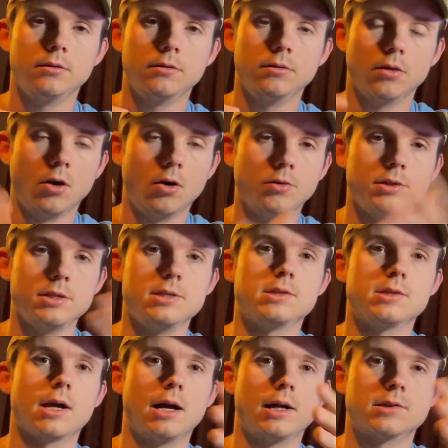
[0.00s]
all these
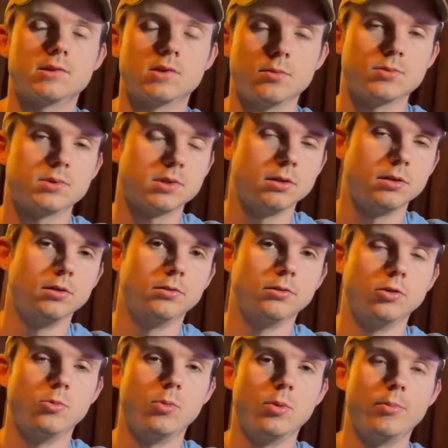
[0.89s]
concepts in a
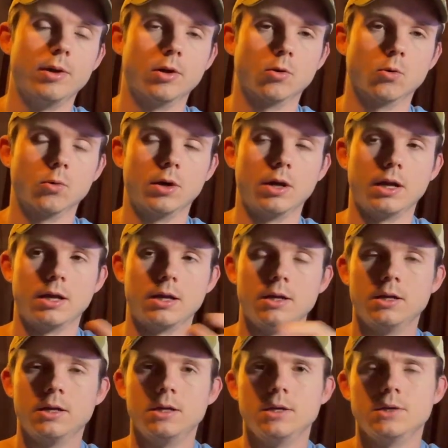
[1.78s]
little bit better way.
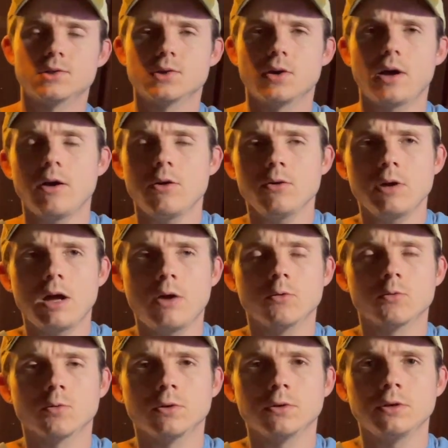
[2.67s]
So I would
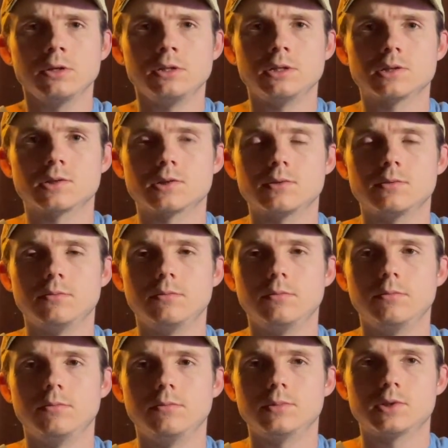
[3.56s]
I'll really just
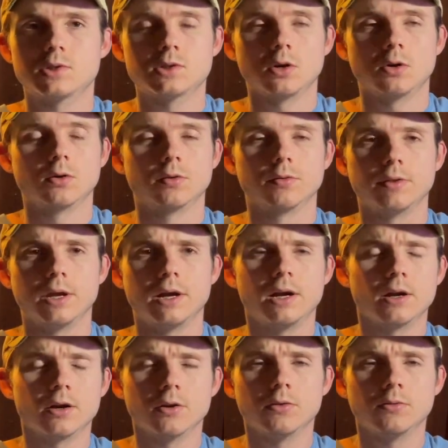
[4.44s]
start
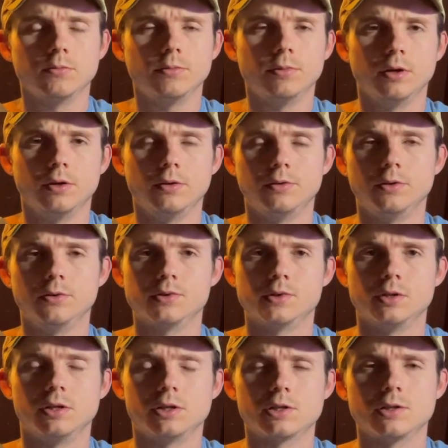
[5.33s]
there, th those
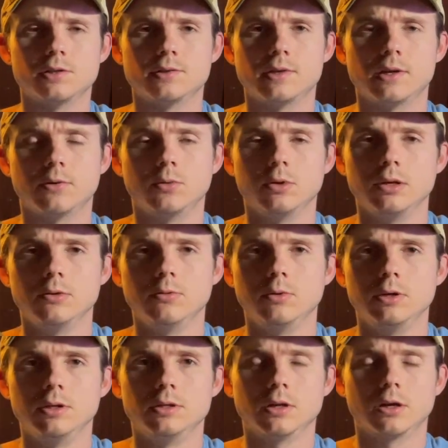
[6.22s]
additions that we
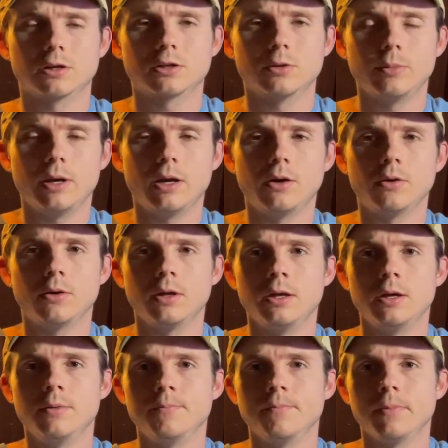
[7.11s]
we talked about,
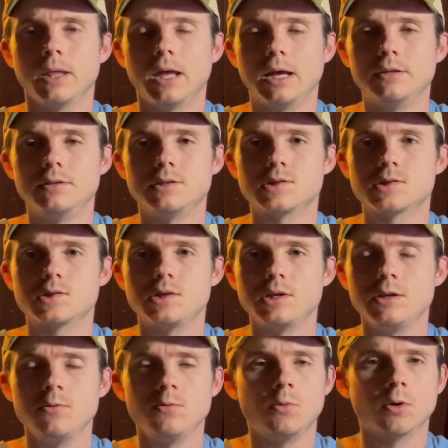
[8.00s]
and just
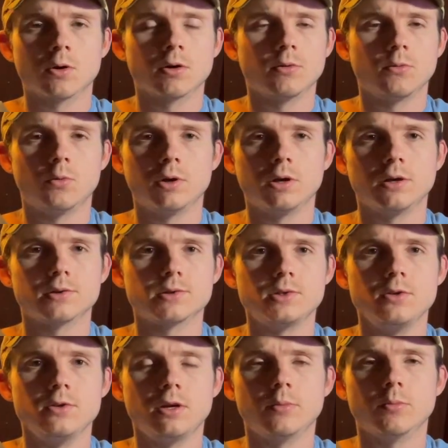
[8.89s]
see where, what else
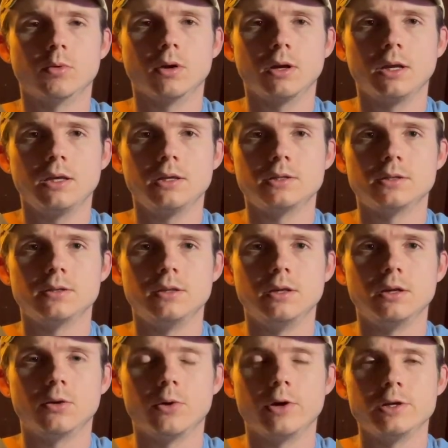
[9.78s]
you can bring into the
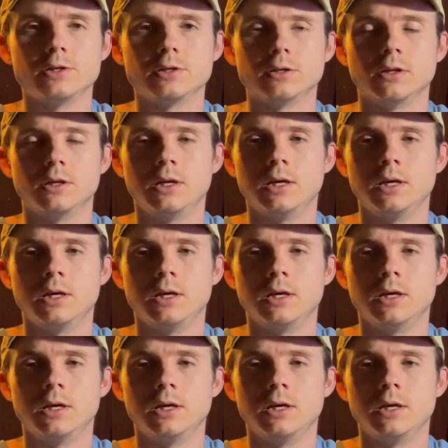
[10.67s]
equation.